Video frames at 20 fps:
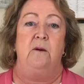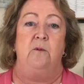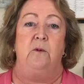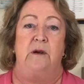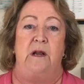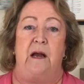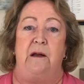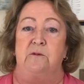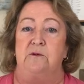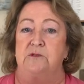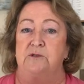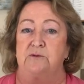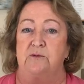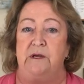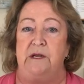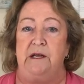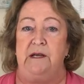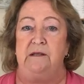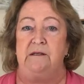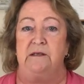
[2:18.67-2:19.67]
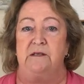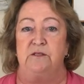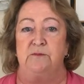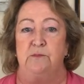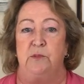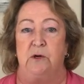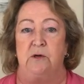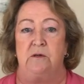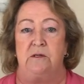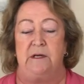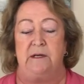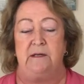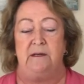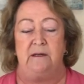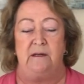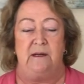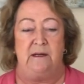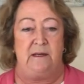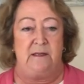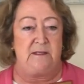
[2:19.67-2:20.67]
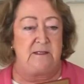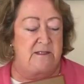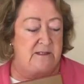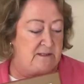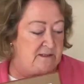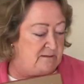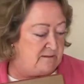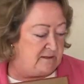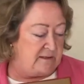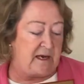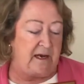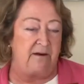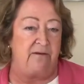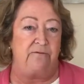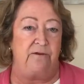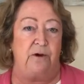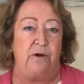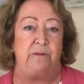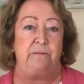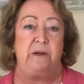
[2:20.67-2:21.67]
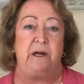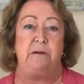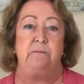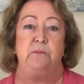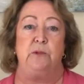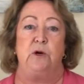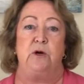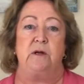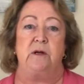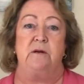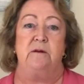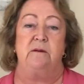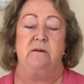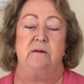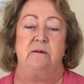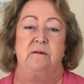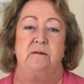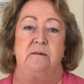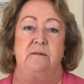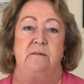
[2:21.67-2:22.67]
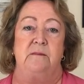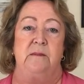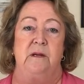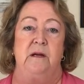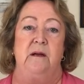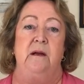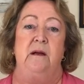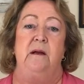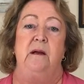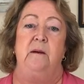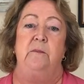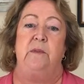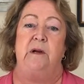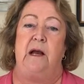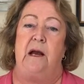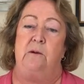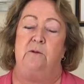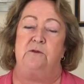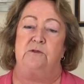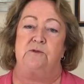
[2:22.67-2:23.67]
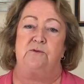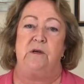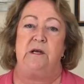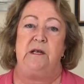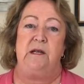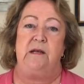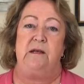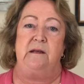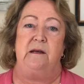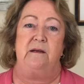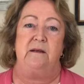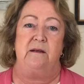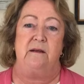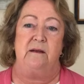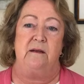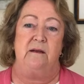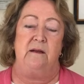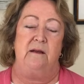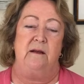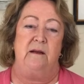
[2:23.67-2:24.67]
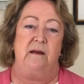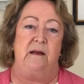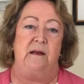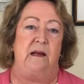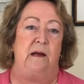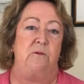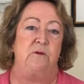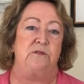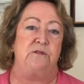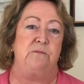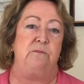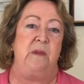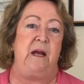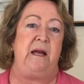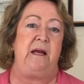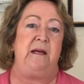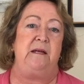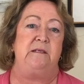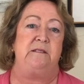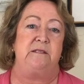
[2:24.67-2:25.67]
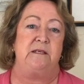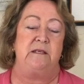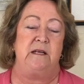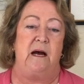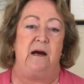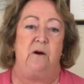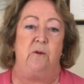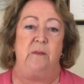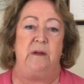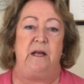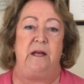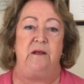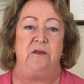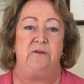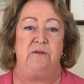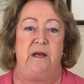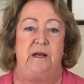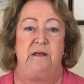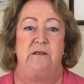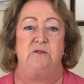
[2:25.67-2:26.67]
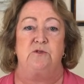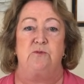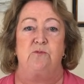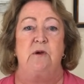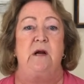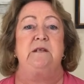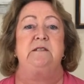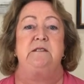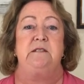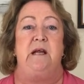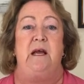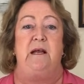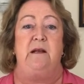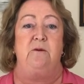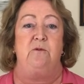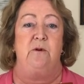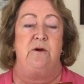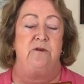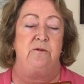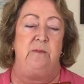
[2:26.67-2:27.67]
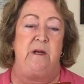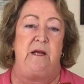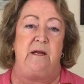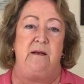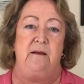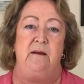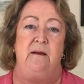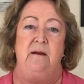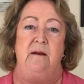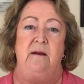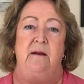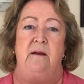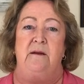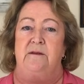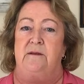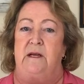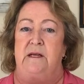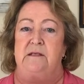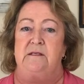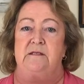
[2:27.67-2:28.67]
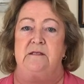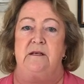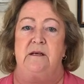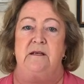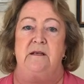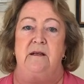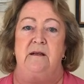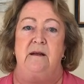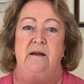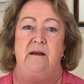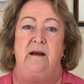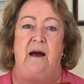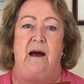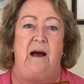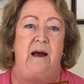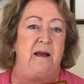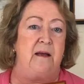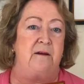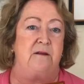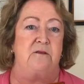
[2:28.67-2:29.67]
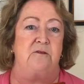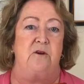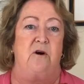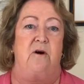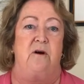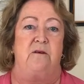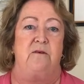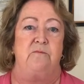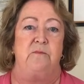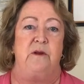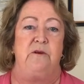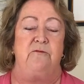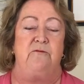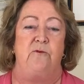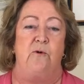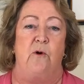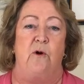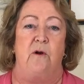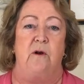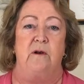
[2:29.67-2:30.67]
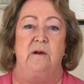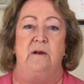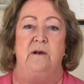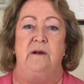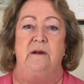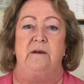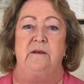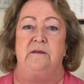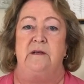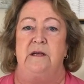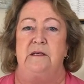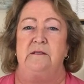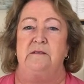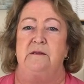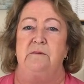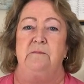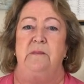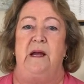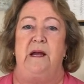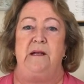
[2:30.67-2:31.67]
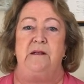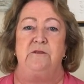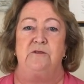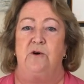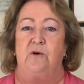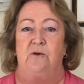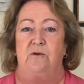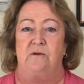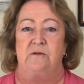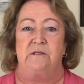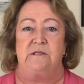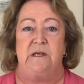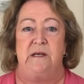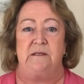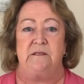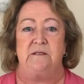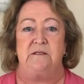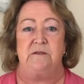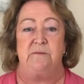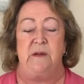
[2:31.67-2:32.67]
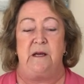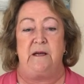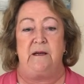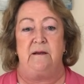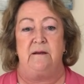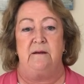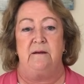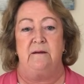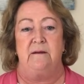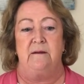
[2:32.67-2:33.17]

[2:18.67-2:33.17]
When I was reading this booklet, and it's not a very big book, but I was reading it and I was amazed at how many things resonated with me, things that I had thought of before, things that made total sense to me.